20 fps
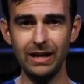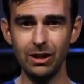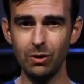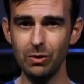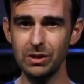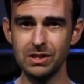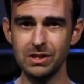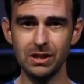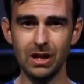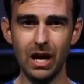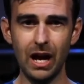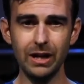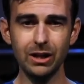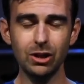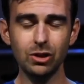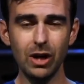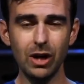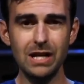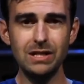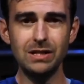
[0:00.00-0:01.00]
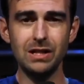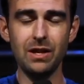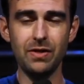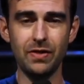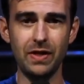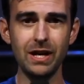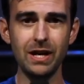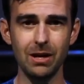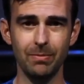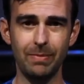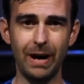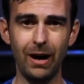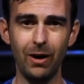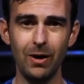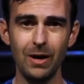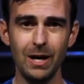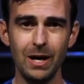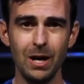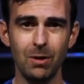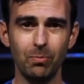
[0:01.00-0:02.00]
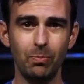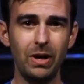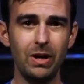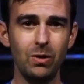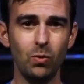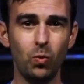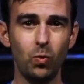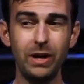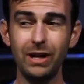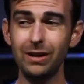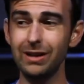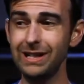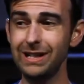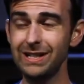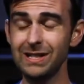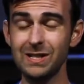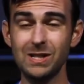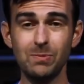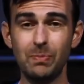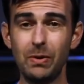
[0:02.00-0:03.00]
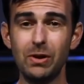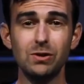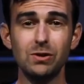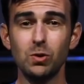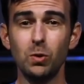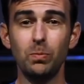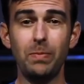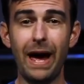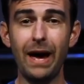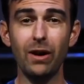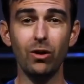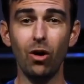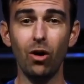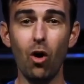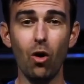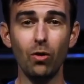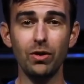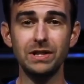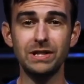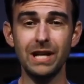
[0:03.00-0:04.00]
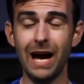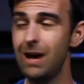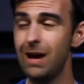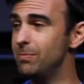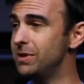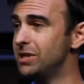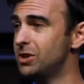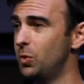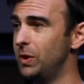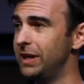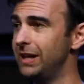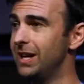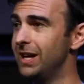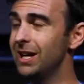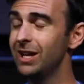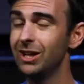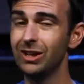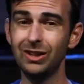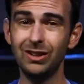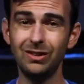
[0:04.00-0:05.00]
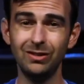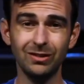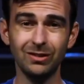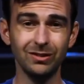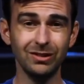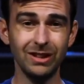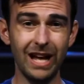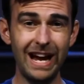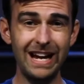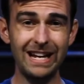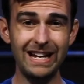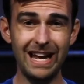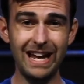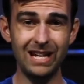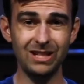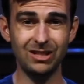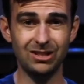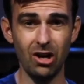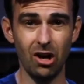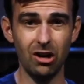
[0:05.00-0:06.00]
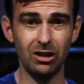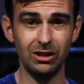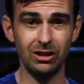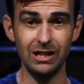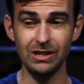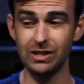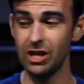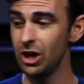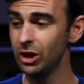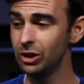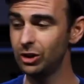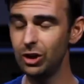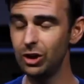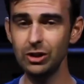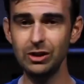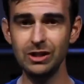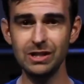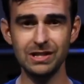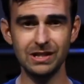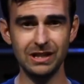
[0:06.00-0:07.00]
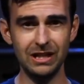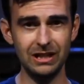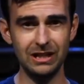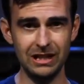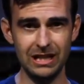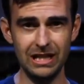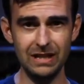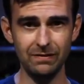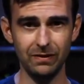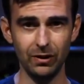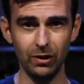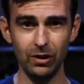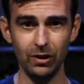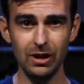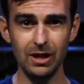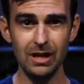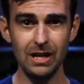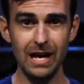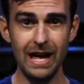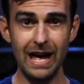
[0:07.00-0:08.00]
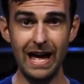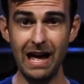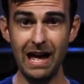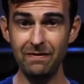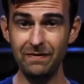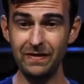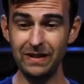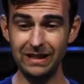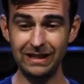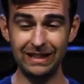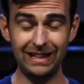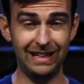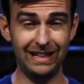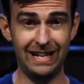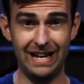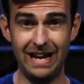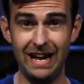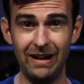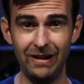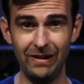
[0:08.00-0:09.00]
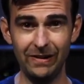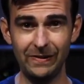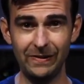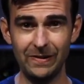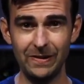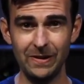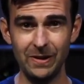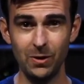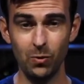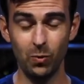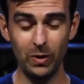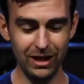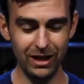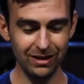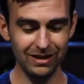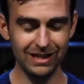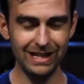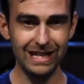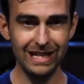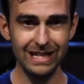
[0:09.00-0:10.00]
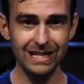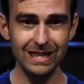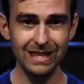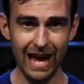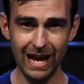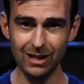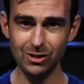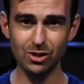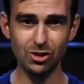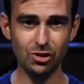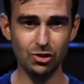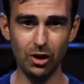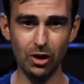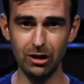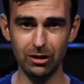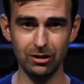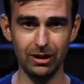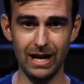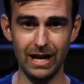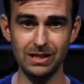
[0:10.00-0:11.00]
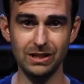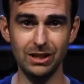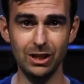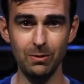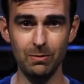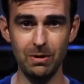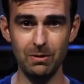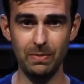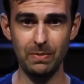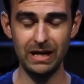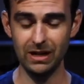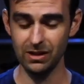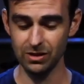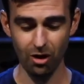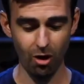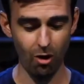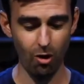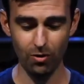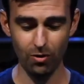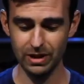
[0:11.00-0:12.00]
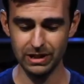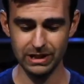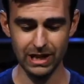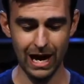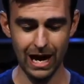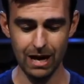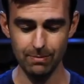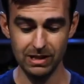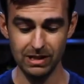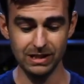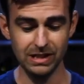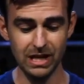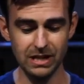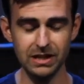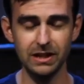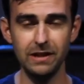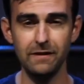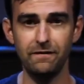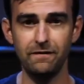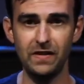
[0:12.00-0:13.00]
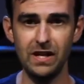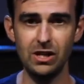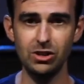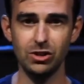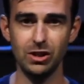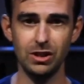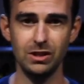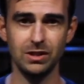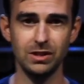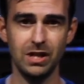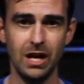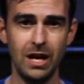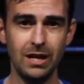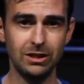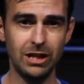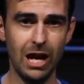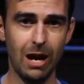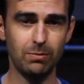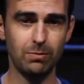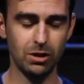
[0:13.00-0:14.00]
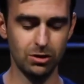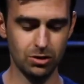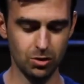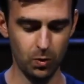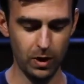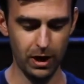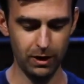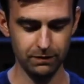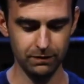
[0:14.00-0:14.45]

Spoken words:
I know it's kind of crazy to think about, but we are in a spiritual battle all the time between light and darkness, goodness and evil, heaven and hell. We are in that struggle as human beings all the time. It says in Ephesians chapter 6,